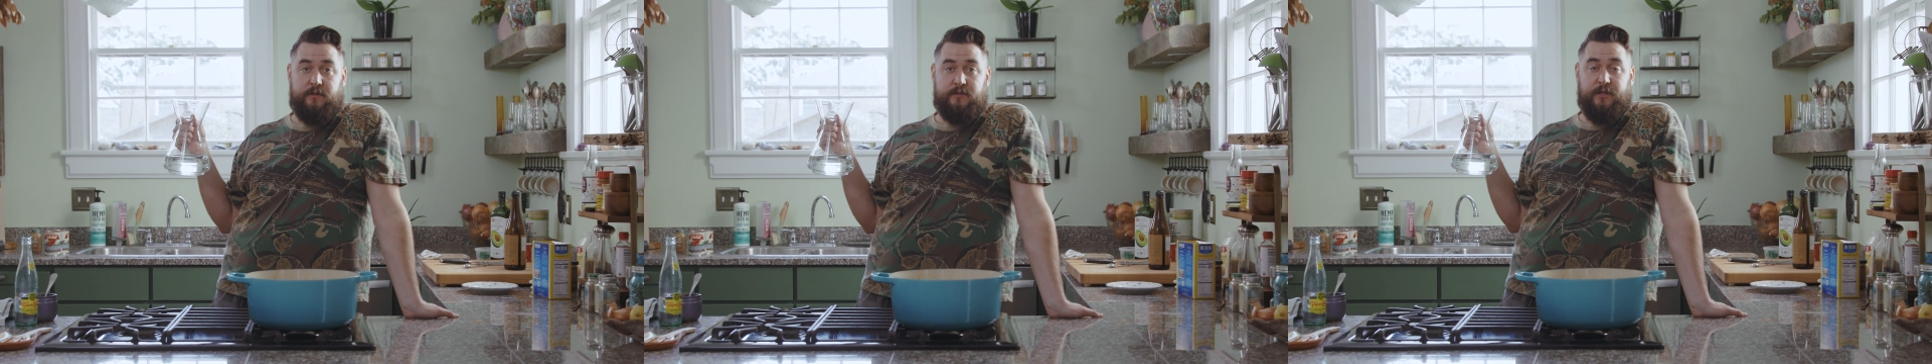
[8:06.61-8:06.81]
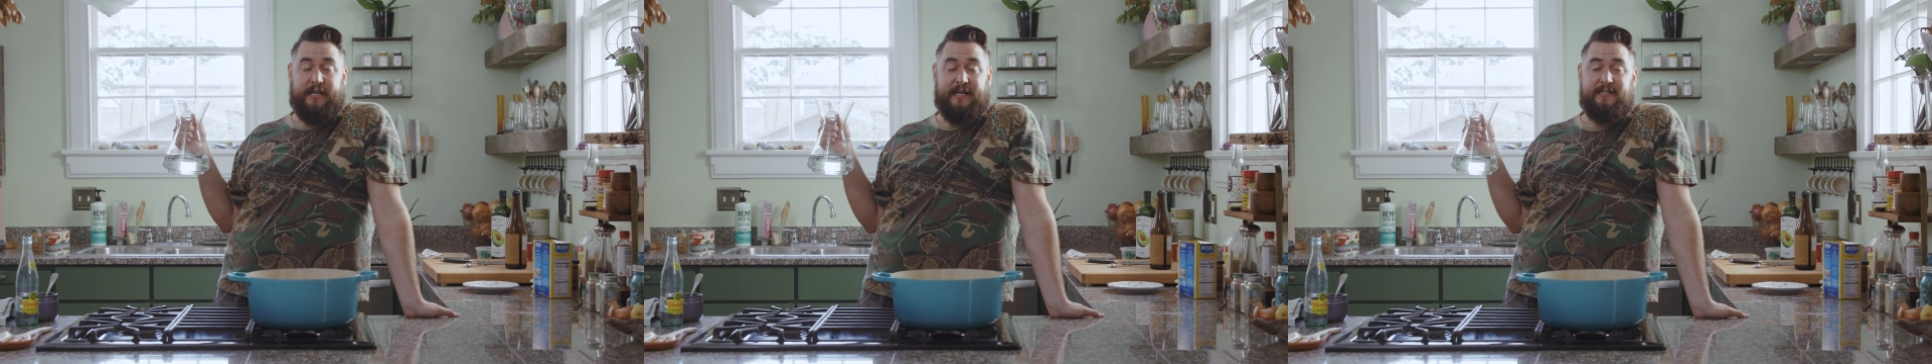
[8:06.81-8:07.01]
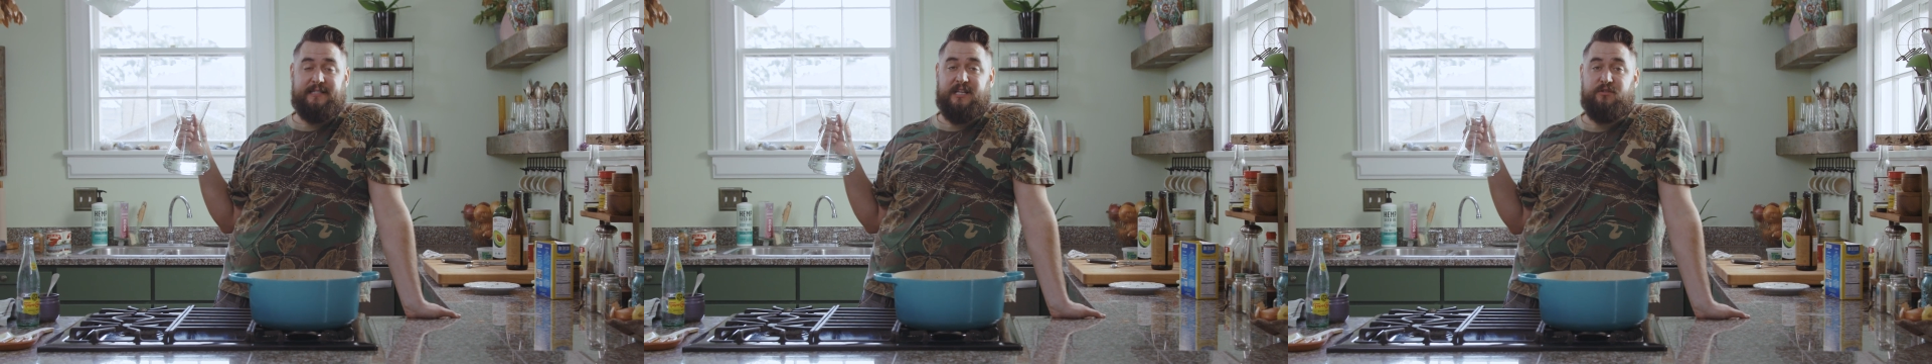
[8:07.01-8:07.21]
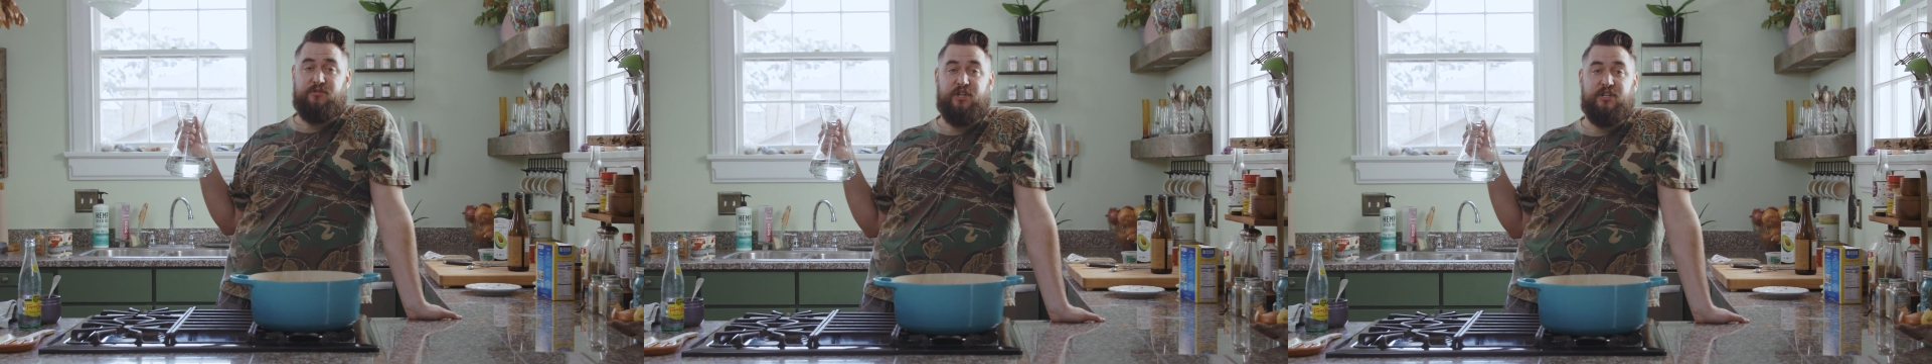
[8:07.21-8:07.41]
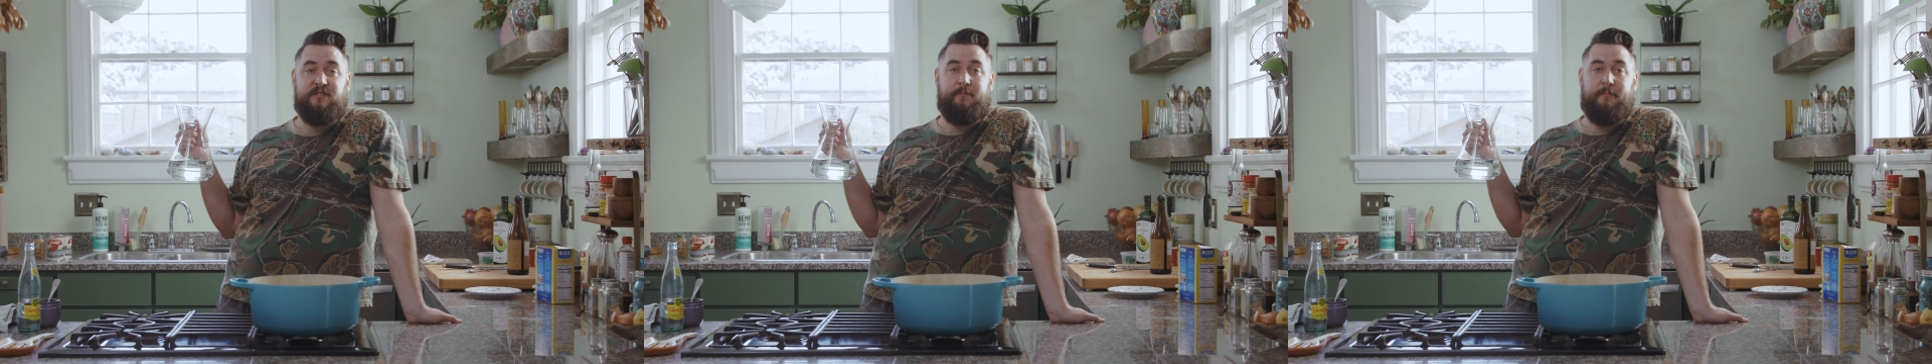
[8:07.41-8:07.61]
So like I said,
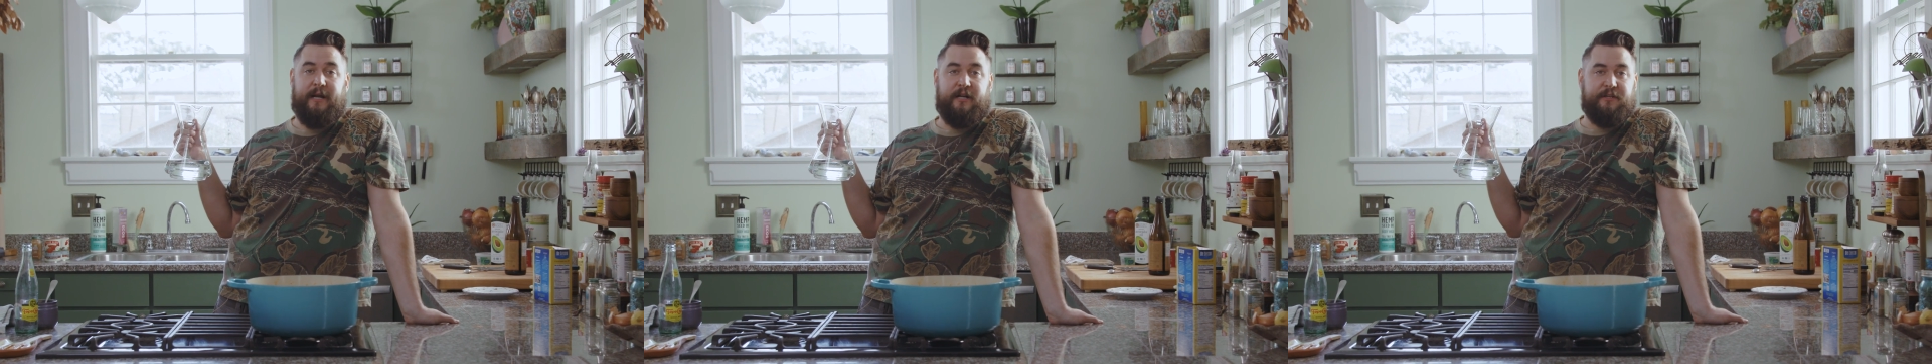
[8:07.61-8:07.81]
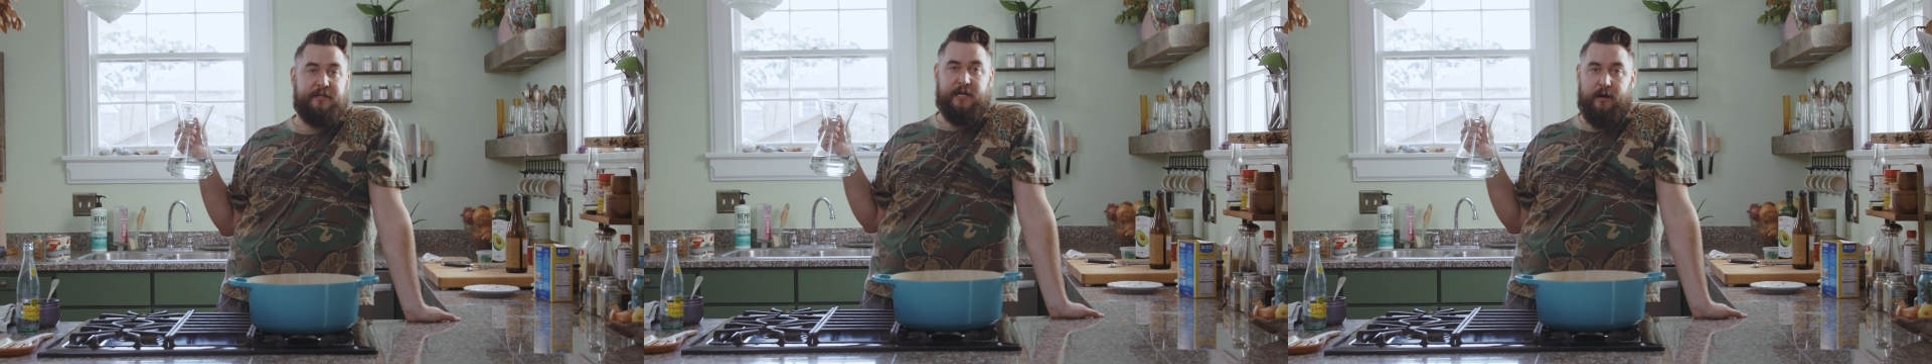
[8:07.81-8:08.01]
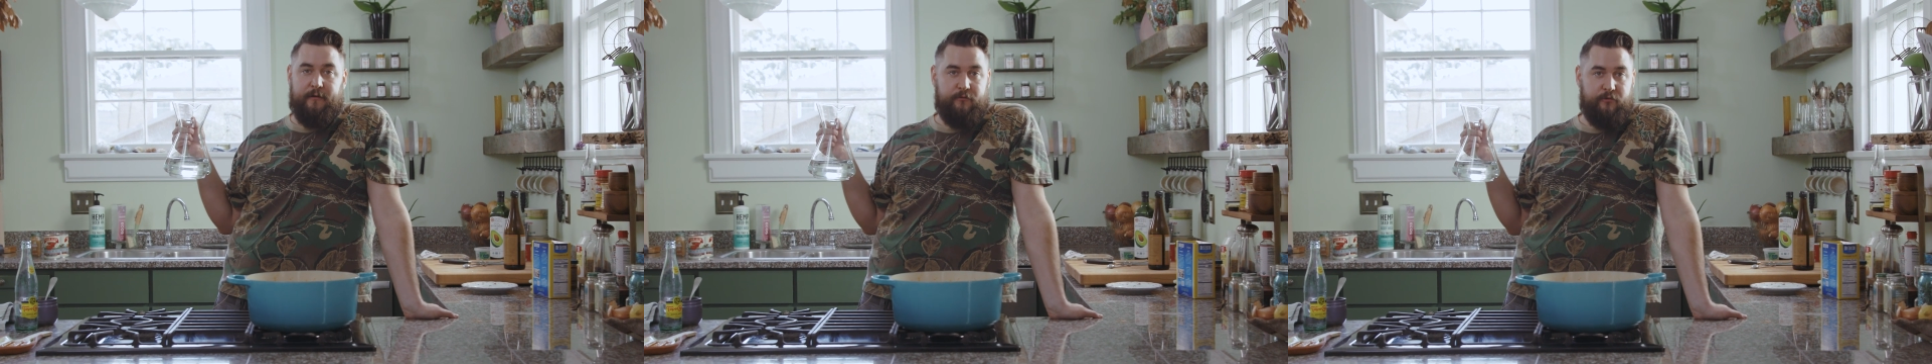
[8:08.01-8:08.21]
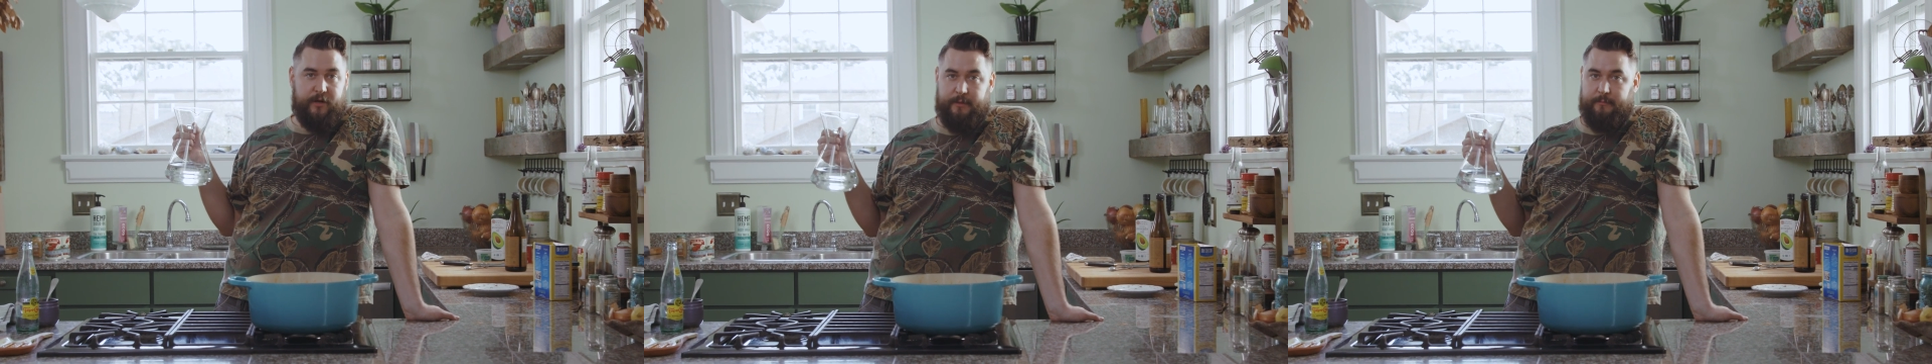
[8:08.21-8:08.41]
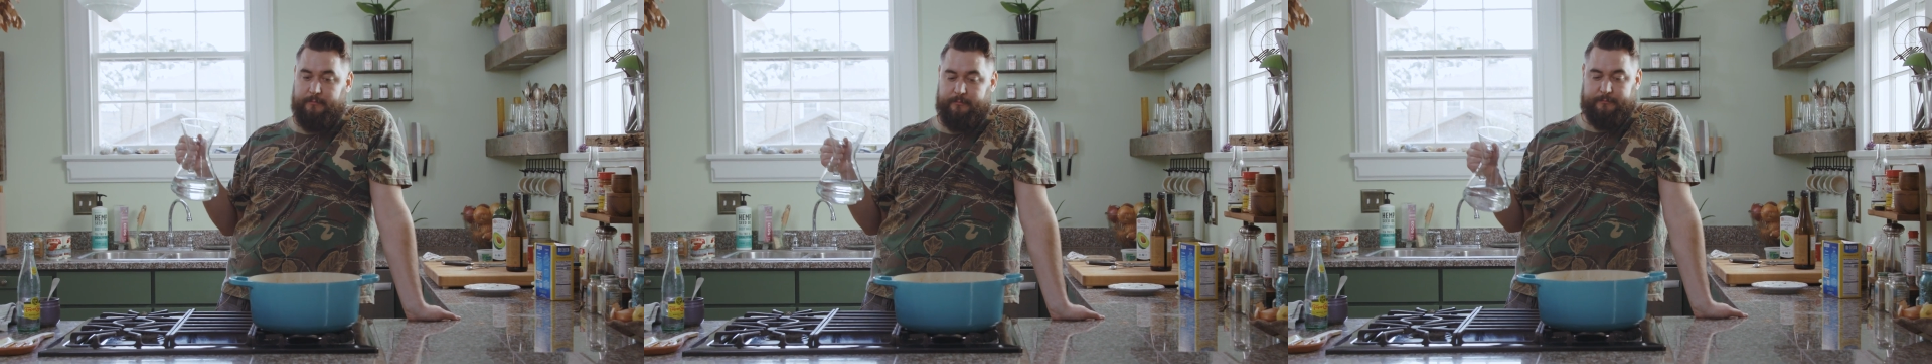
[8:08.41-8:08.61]
just barely cover
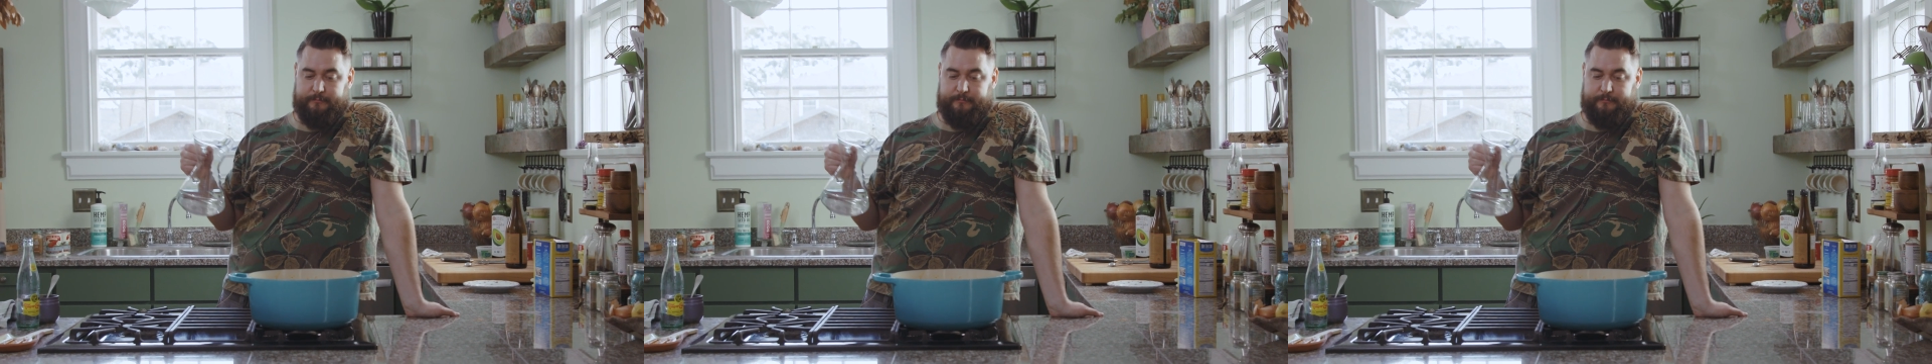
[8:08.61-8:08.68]
it.